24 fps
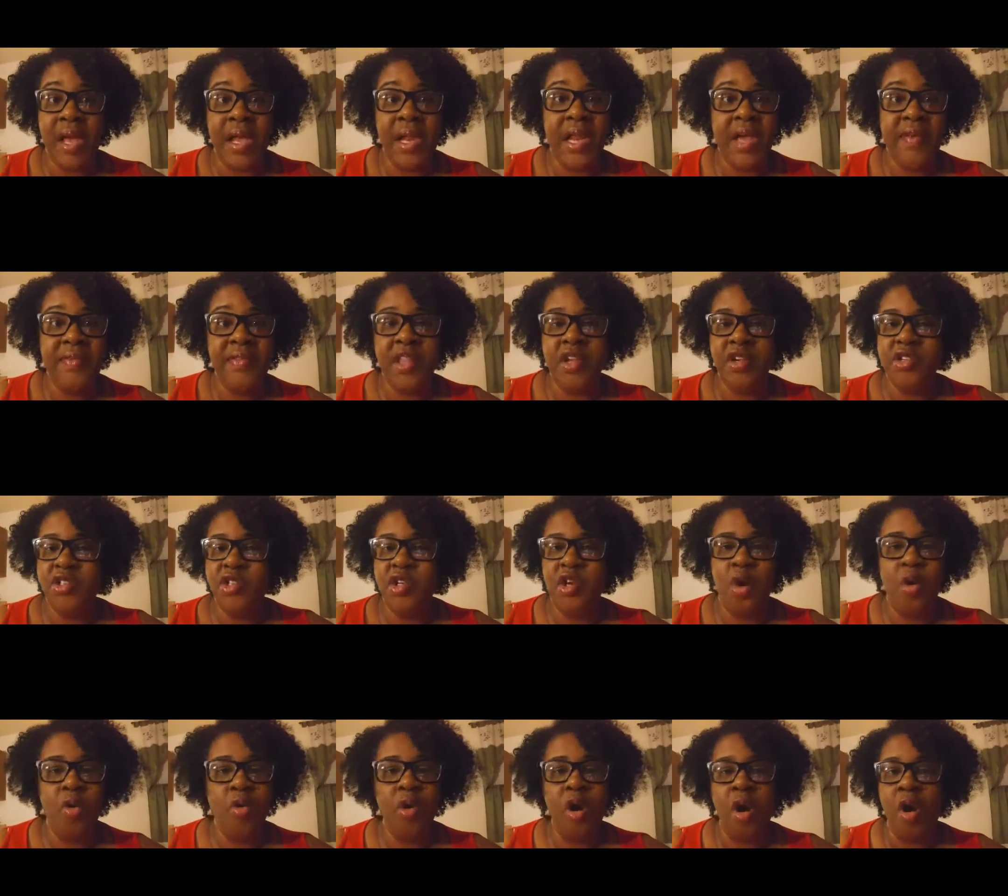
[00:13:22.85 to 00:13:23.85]
I love it. There's
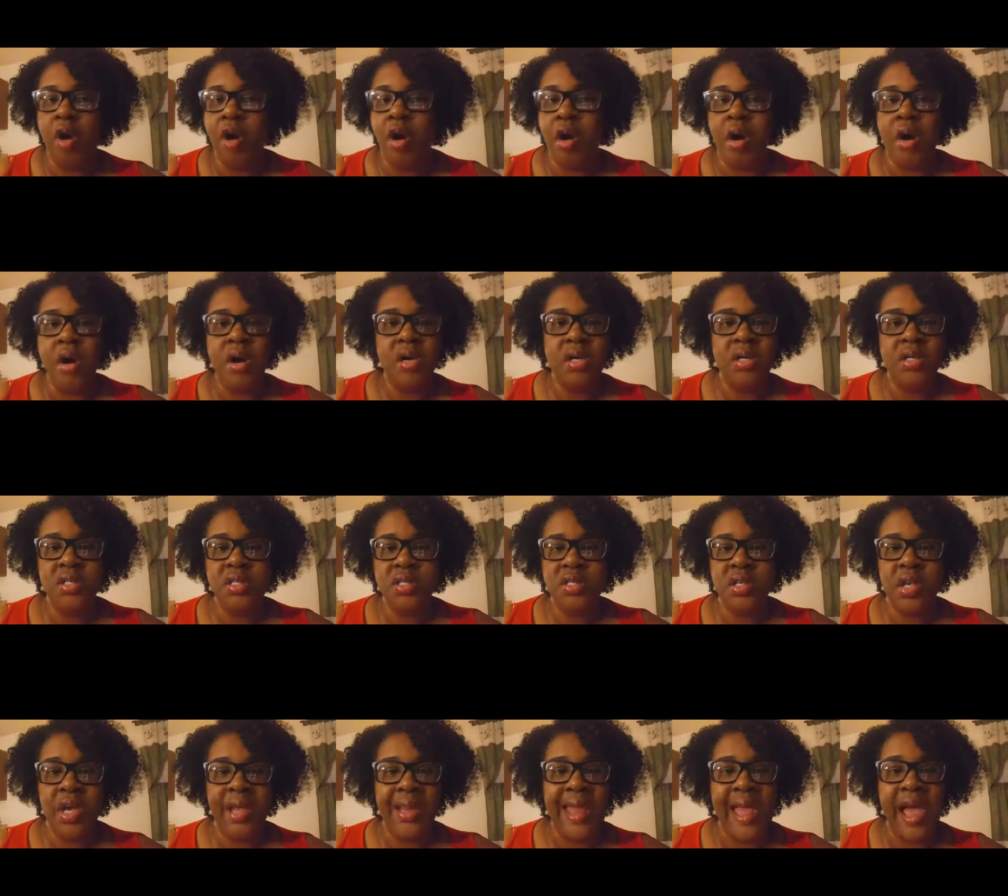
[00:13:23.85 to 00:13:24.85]
no
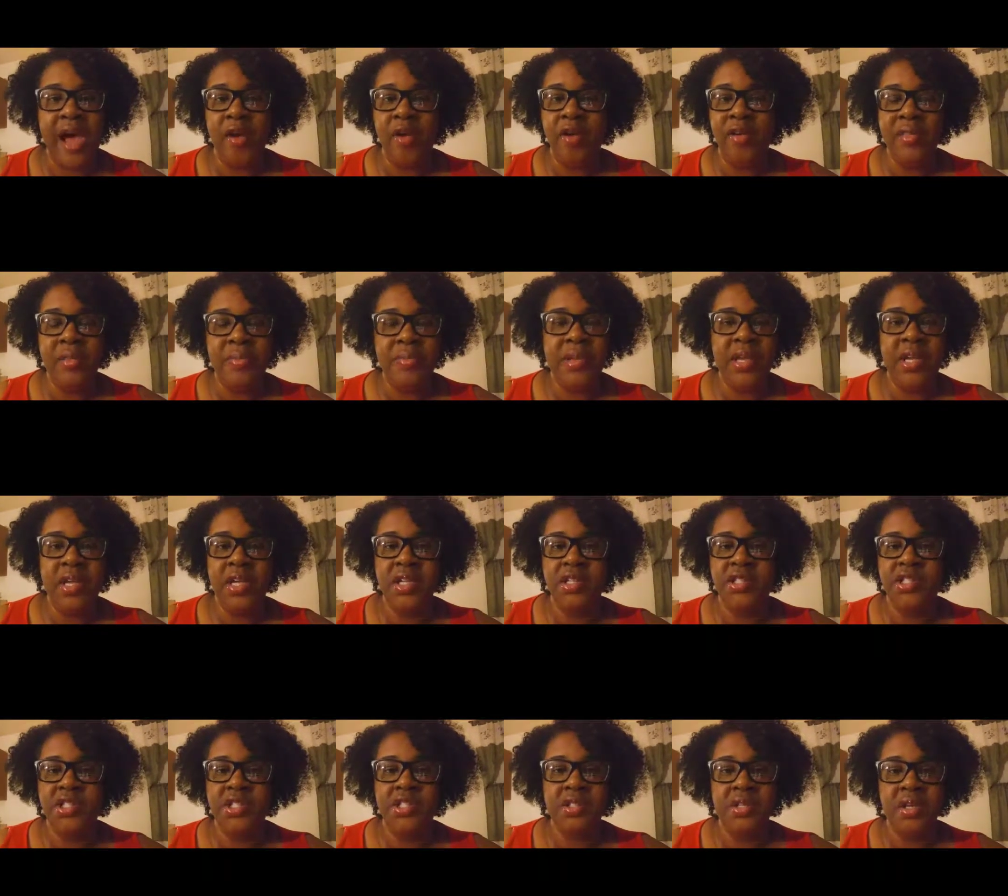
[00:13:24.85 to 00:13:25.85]
cars allowed on the
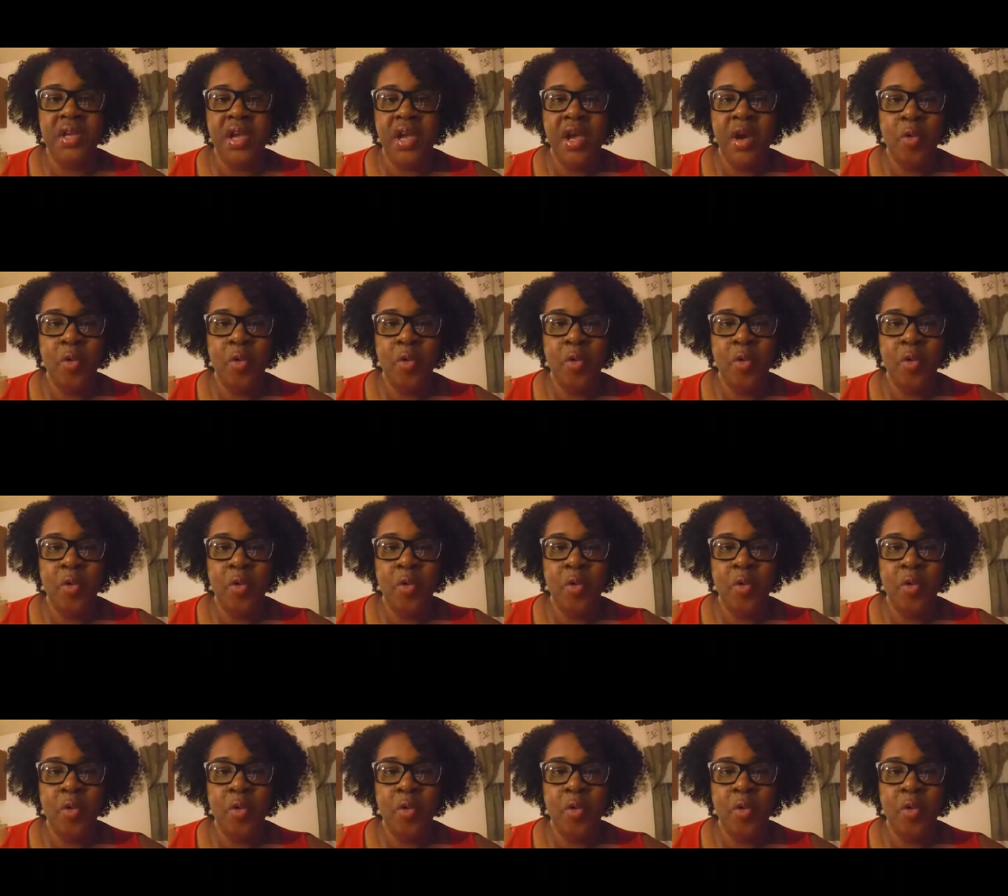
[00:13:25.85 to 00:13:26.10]
beach.